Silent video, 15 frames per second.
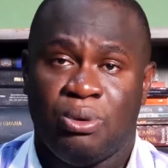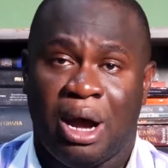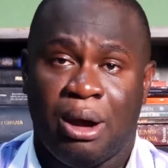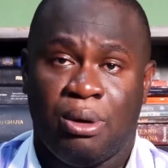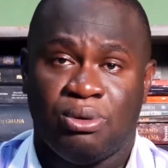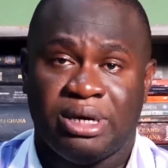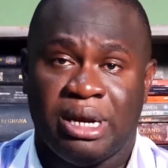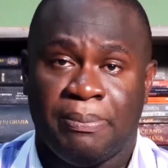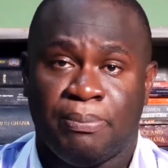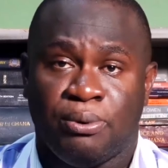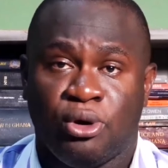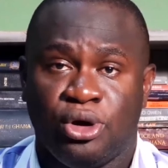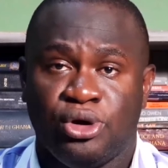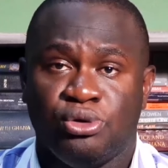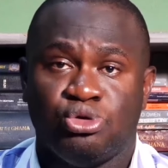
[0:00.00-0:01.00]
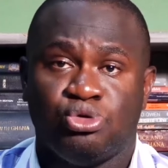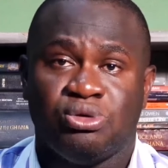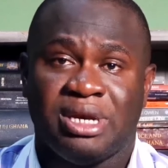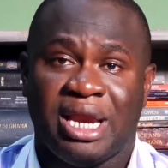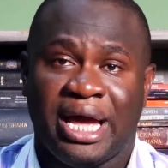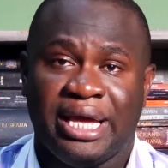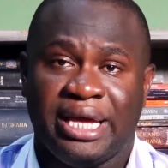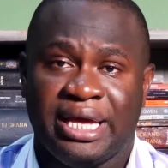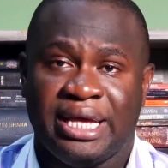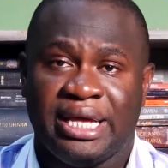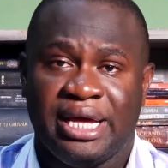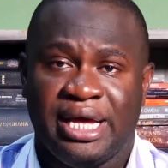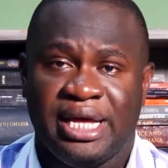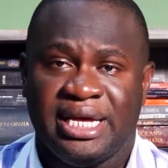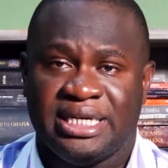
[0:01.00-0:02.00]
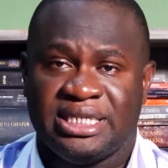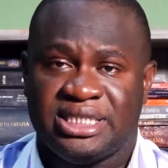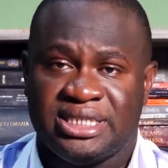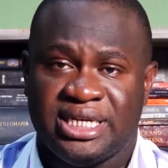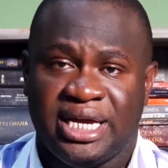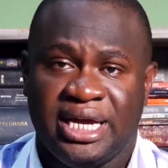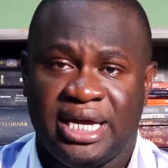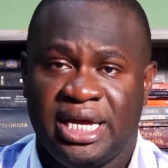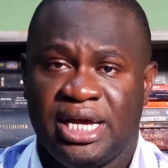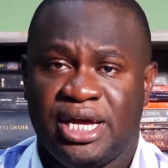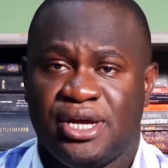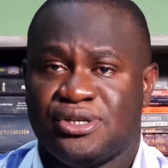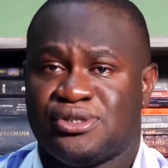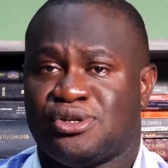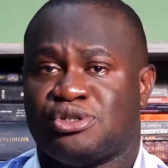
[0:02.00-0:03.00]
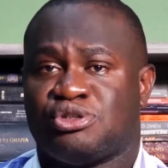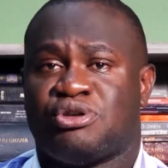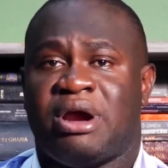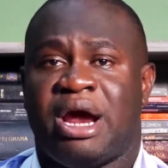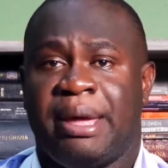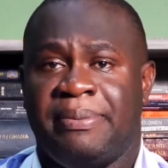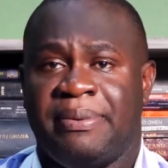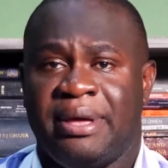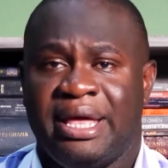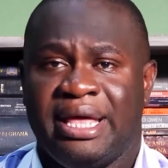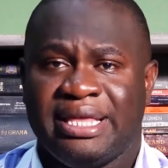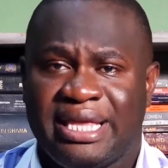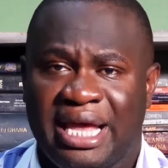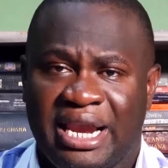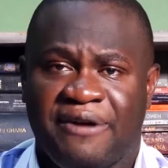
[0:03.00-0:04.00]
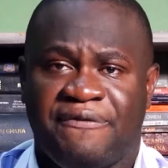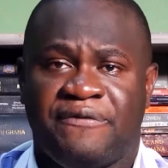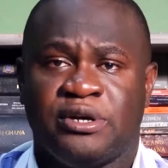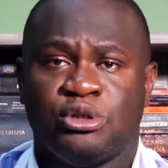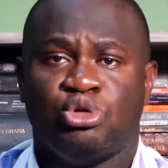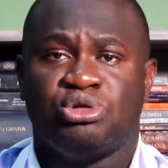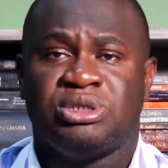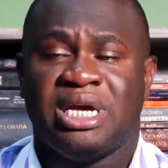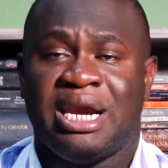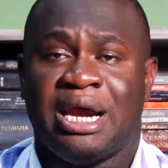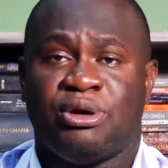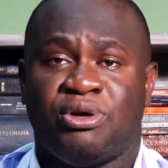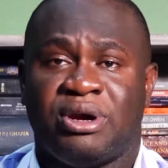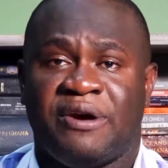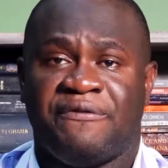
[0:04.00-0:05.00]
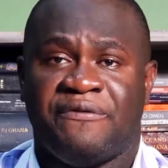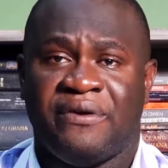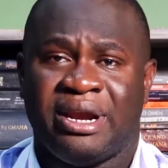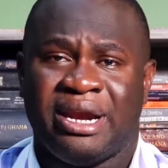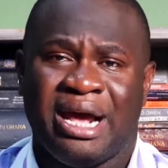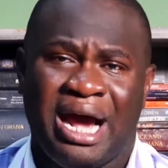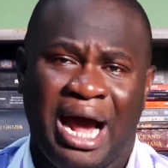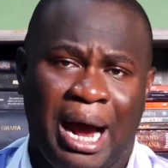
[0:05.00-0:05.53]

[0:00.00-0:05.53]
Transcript: I would implore you to like, share, subscribe, tell a friend to tell another friend.